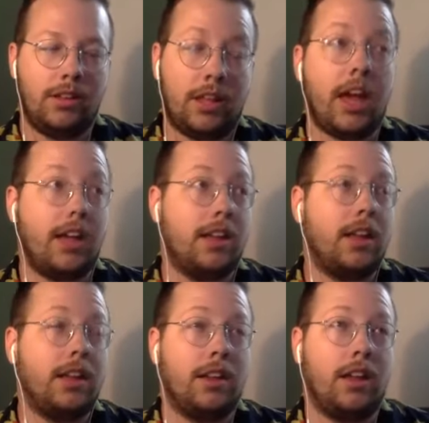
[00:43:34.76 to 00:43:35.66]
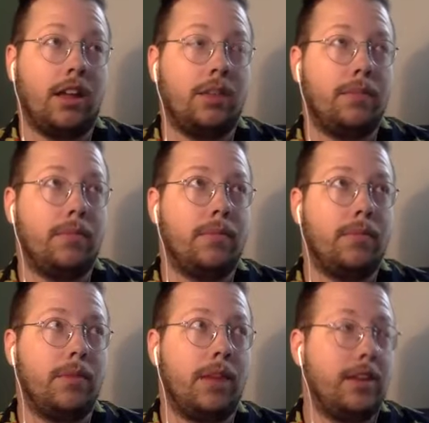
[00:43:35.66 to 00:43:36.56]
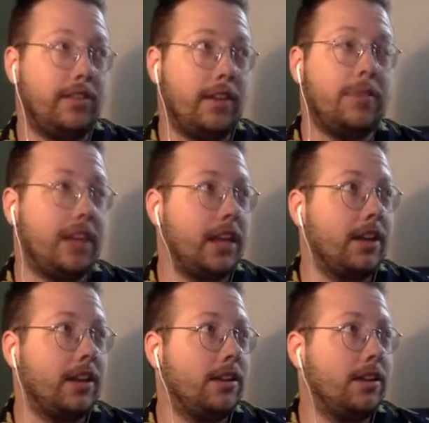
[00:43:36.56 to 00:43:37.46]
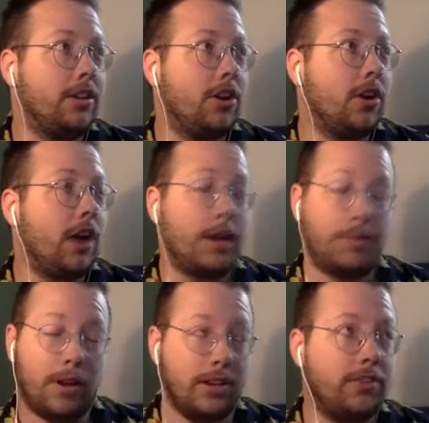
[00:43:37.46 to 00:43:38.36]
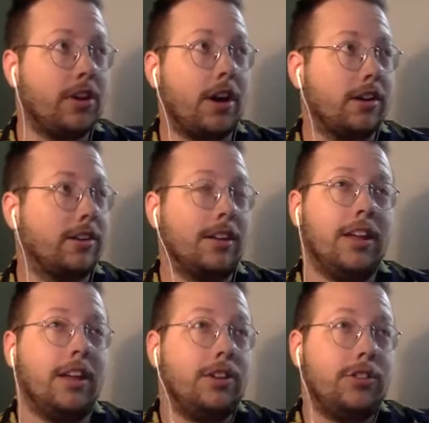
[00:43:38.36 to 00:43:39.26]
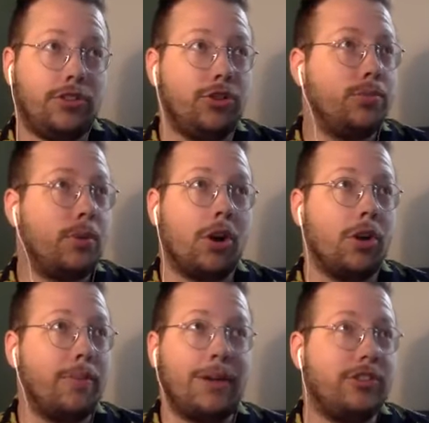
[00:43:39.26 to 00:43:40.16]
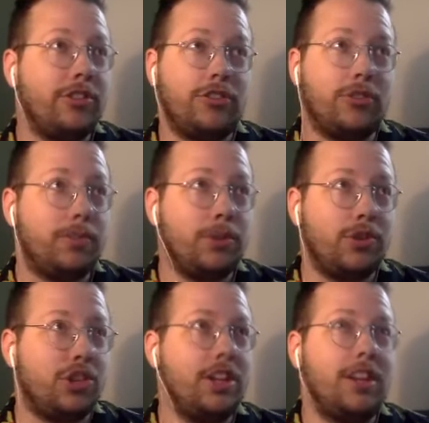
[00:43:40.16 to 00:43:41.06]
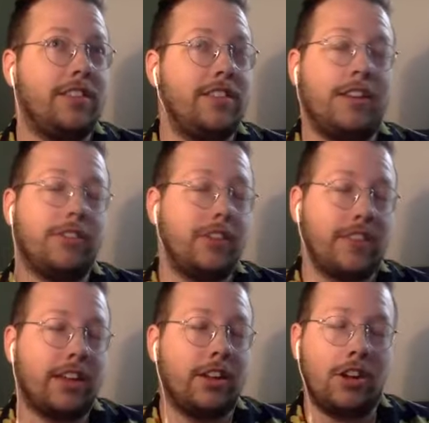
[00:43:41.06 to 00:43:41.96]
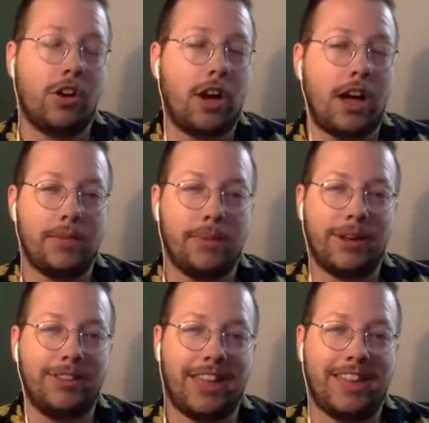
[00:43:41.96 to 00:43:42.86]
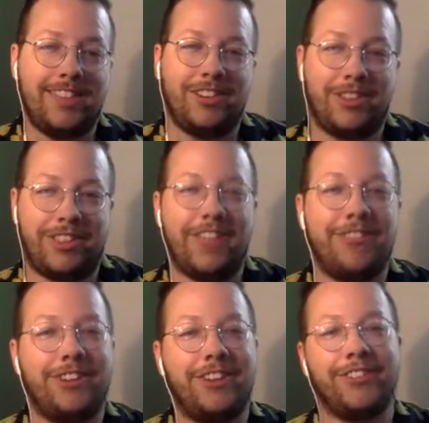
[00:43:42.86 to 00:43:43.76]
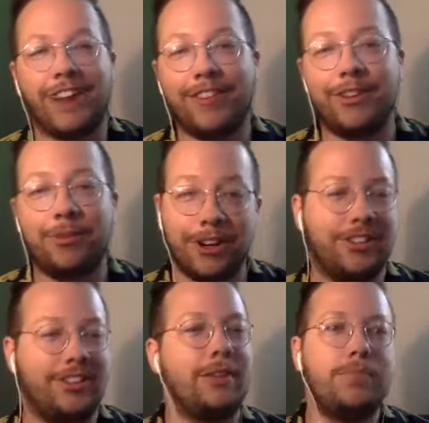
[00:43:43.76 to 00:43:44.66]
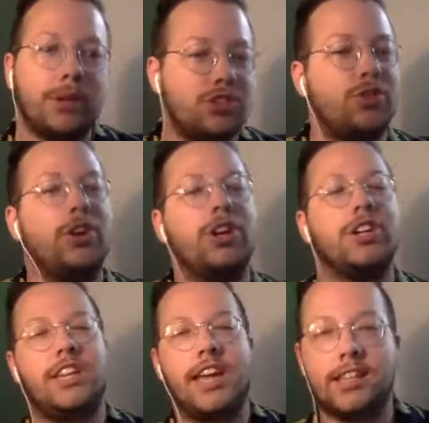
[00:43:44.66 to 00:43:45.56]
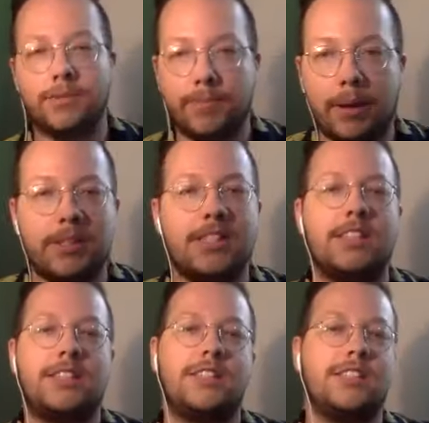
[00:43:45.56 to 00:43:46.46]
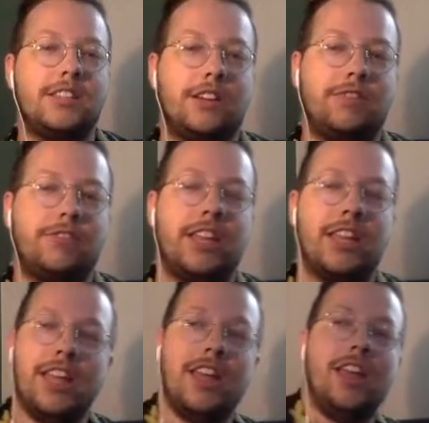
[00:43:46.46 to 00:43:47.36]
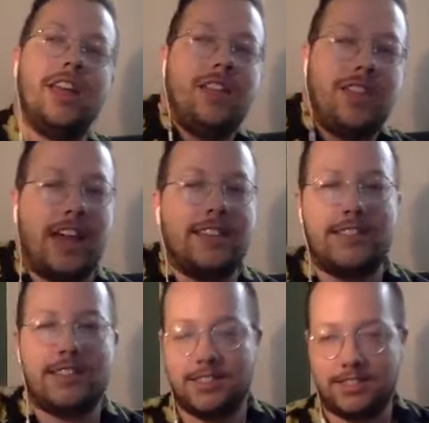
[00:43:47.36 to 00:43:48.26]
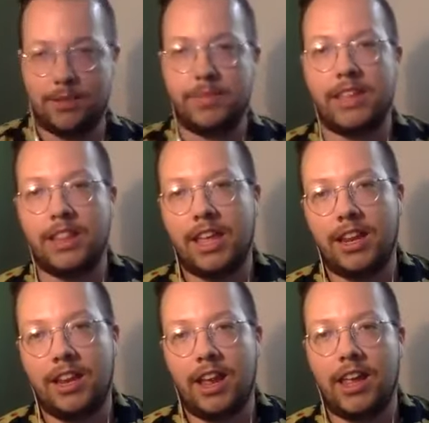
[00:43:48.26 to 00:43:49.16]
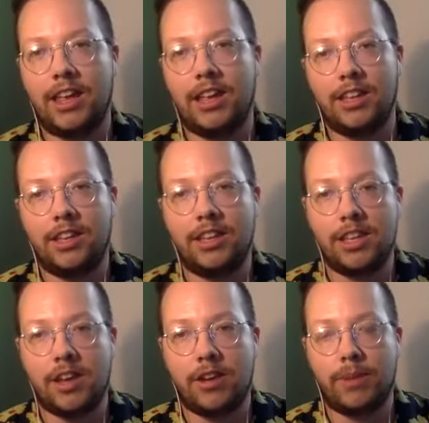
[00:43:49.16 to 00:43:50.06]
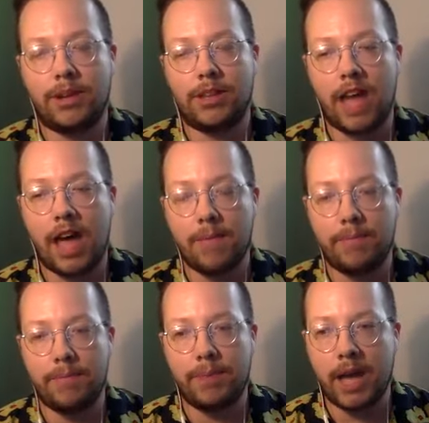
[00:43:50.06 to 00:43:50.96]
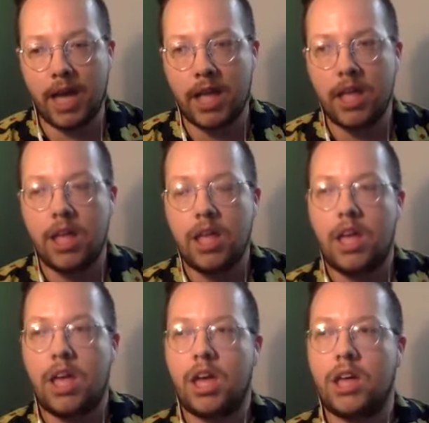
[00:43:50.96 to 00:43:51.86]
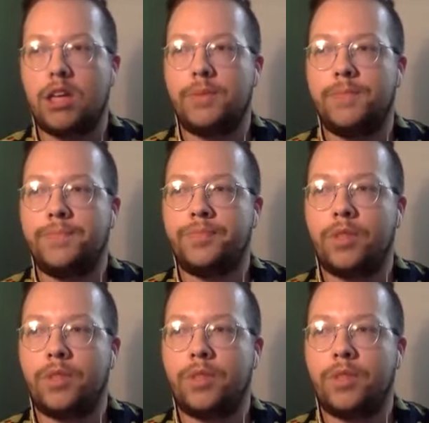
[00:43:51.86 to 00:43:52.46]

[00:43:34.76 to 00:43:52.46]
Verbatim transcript: Yeah, I, um, and someday, you know, I want to talk to you more about distribution and stuff because I could go on about that sort of thing forever. Having worked in like bookstores and as a publicist and stuff, like that's something that I can geek out about a lot. But um,